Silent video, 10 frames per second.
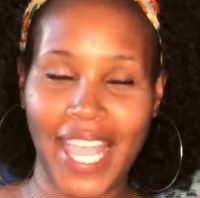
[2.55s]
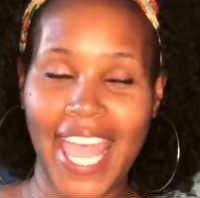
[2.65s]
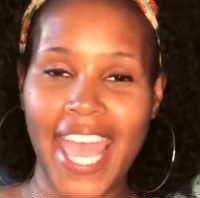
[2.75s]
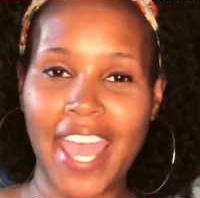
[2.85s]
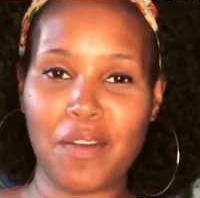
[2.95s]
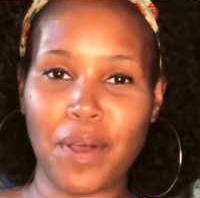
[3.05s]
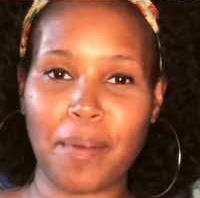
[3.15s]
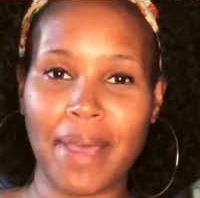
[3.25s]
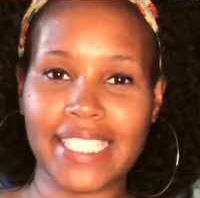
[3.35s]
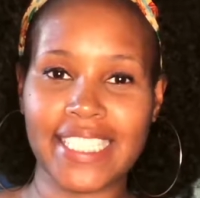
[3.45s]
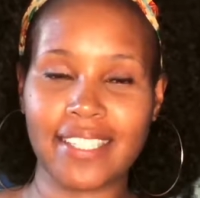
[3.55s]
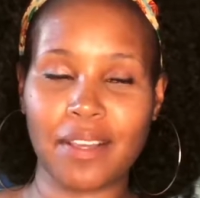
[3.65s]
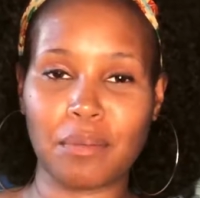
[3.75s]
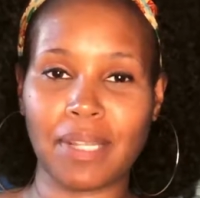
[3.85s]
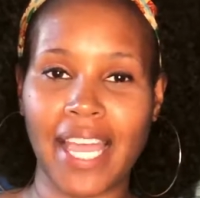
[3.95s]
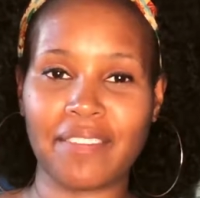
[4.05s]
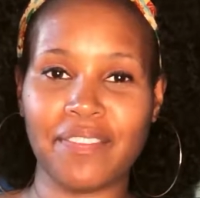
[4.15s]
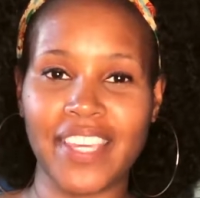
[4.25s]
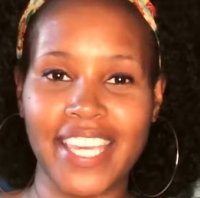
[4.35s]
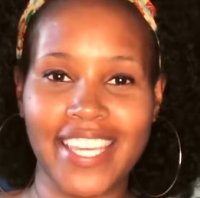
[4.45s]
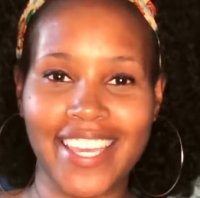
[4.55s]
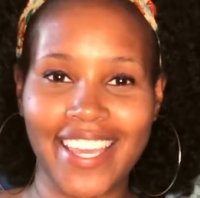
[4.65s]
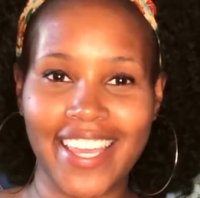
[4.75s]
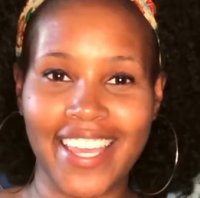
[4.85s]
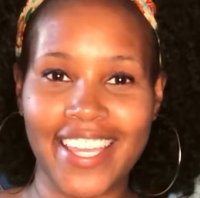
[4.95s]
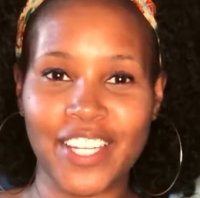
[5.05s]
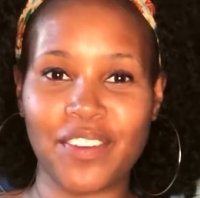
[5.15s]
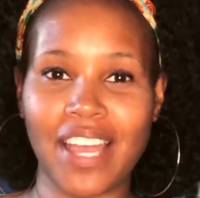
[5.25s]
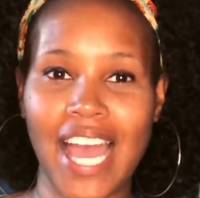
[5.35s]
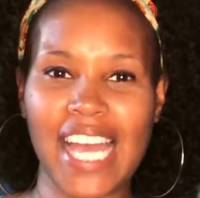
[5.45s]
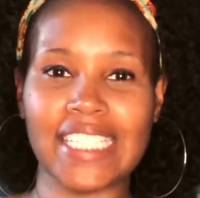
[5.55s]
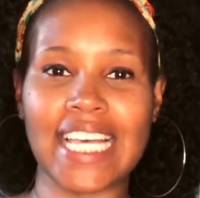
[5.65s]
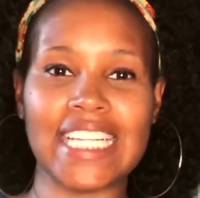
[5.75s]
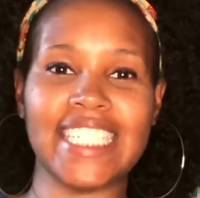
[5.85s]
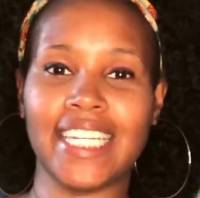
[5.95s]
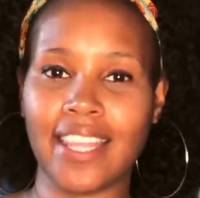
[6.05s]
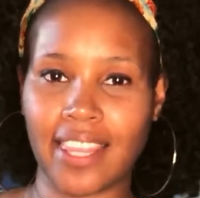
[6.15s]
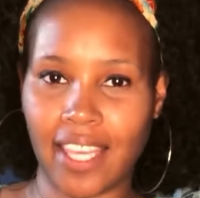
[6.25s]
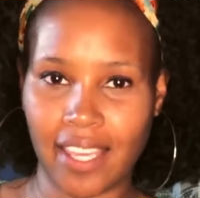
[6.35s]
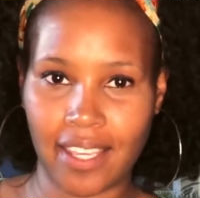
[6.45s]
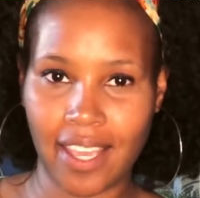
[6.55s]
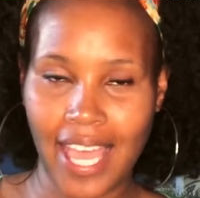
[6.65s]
Hey, welcome back to Single Black Vegan. You guys, I did a thing.